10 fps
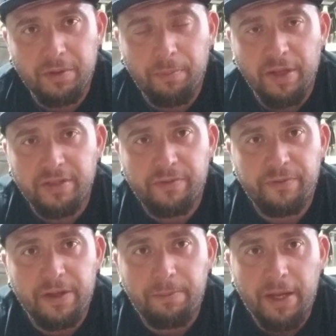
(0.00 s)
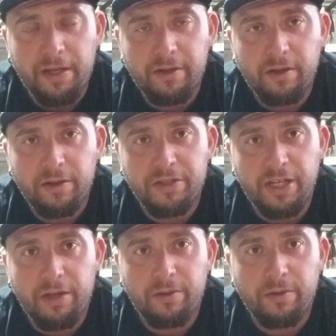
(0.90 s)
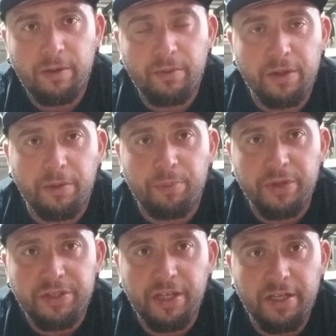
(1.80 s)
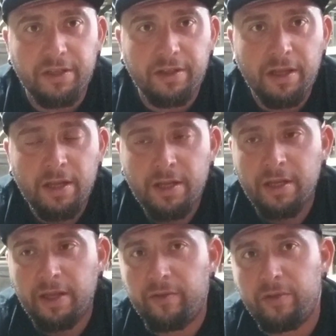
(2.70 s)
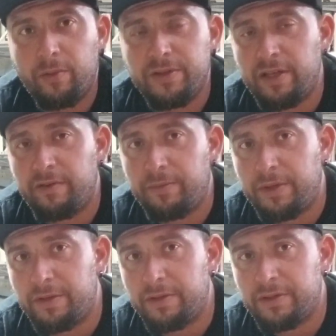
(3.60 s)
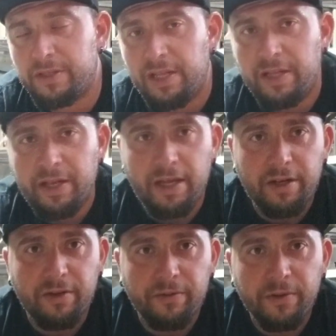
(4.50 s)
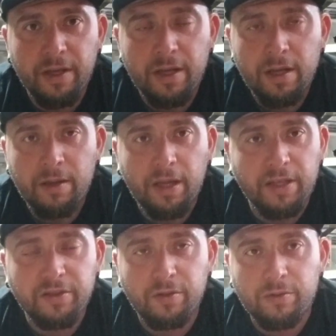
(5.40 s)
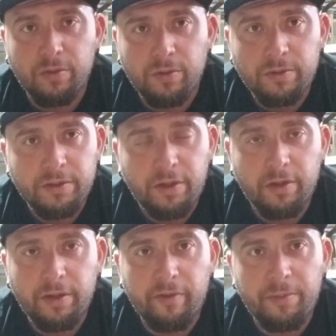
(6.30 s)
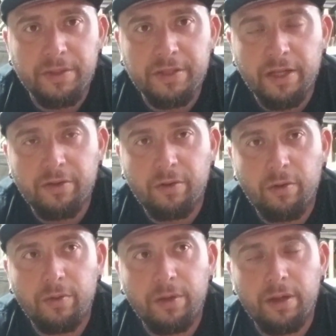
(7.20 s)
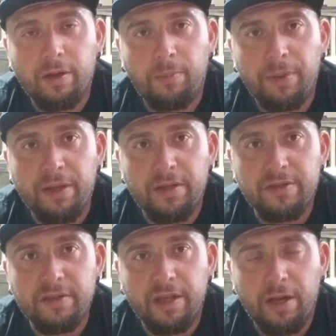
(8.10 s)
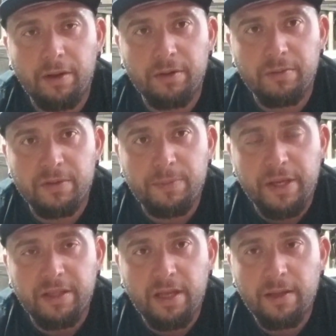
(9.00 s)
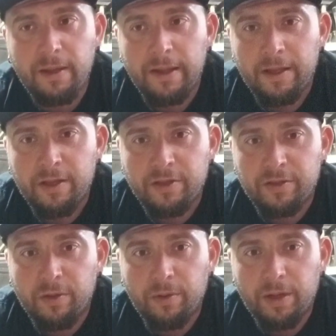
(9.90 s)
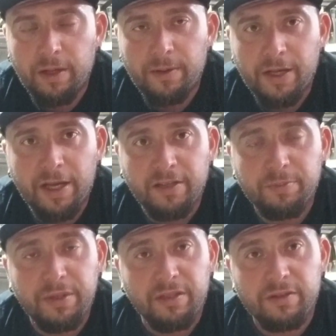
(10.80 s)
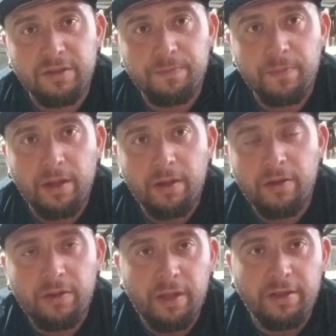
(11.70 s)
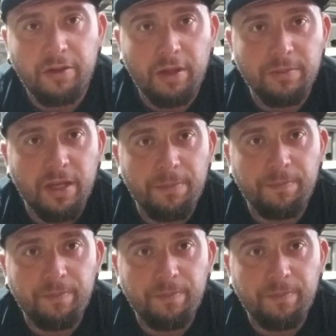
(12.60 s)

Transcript: positive feedback on the channel. I really appreciate it. Even the ones that have been slightly negative, that's all cool. You know, everybody's got their own opinions, and I respect that. So guys, please hit the thumbs up,